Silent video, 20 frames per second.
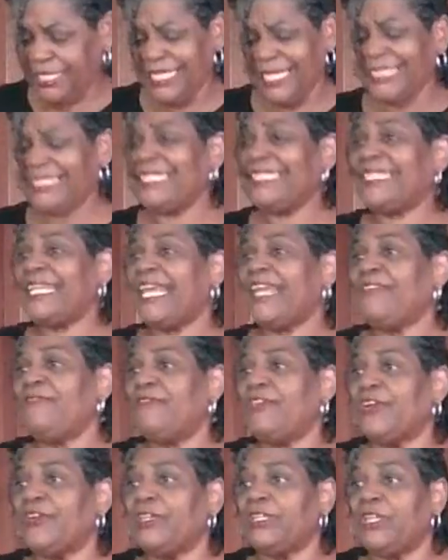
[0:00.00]
doesn't take
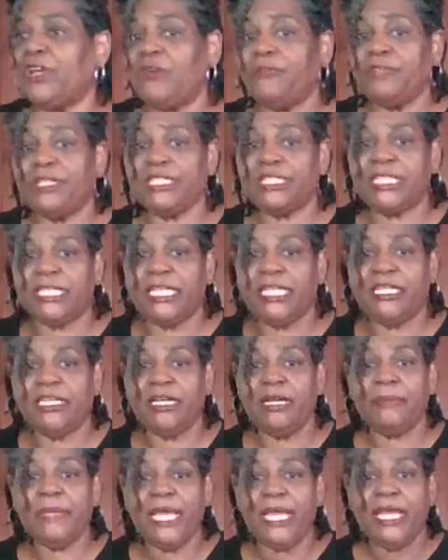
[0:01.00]
very long to heat
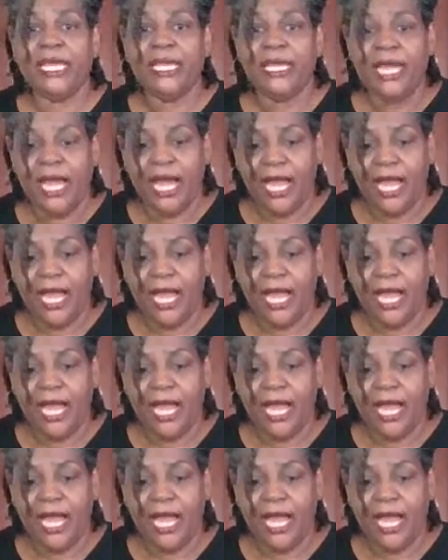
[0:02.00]
up.